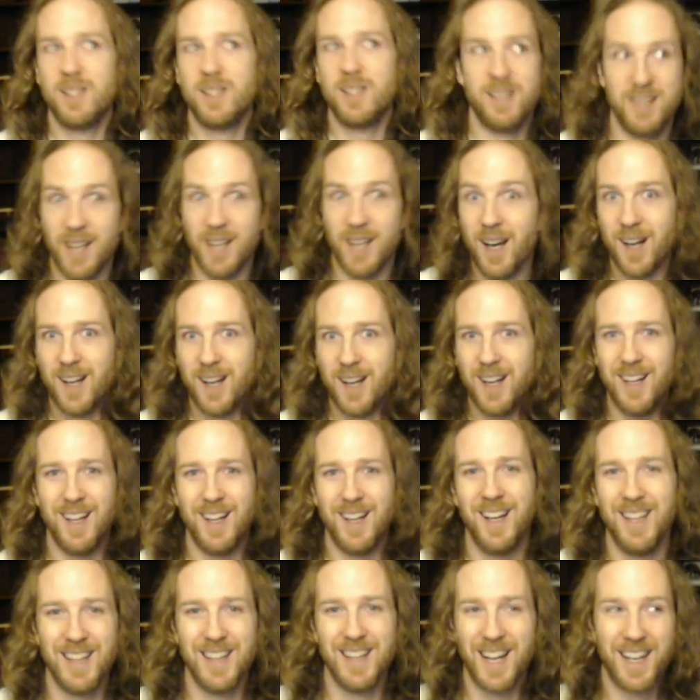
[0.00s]

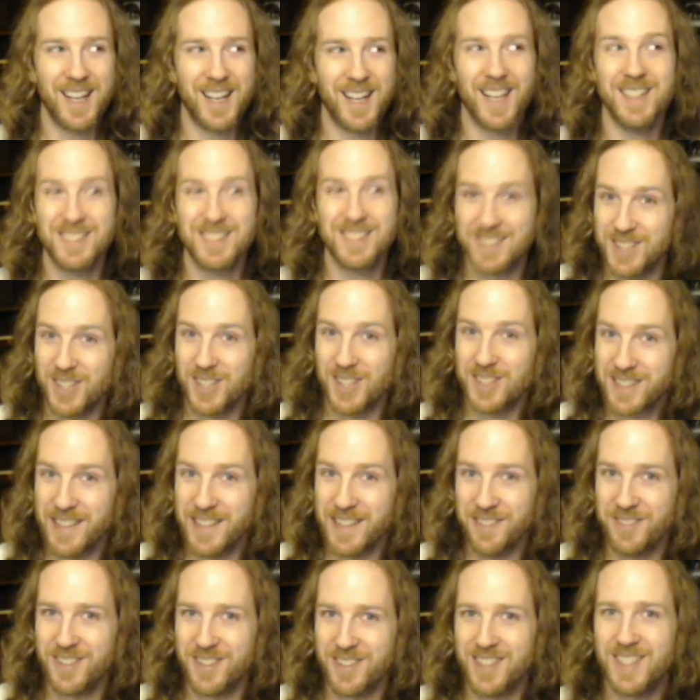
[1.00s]
yeah, like it's not
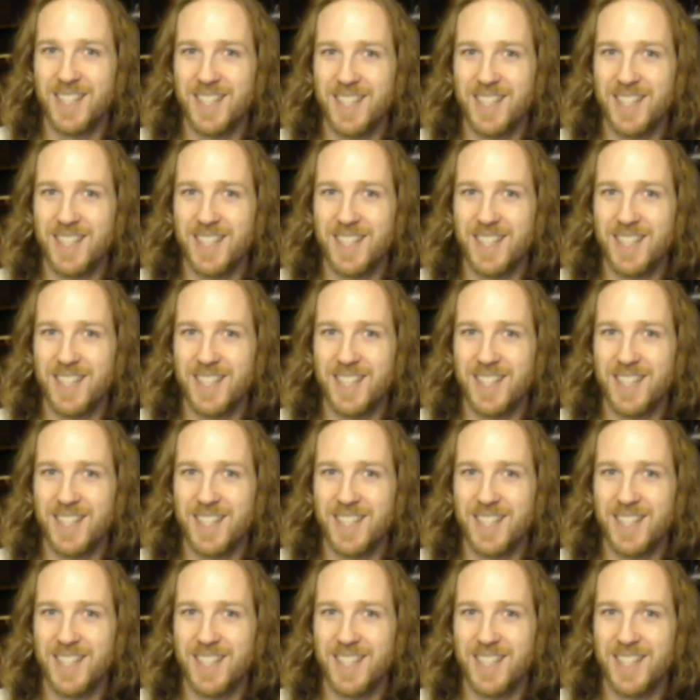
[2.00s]
different.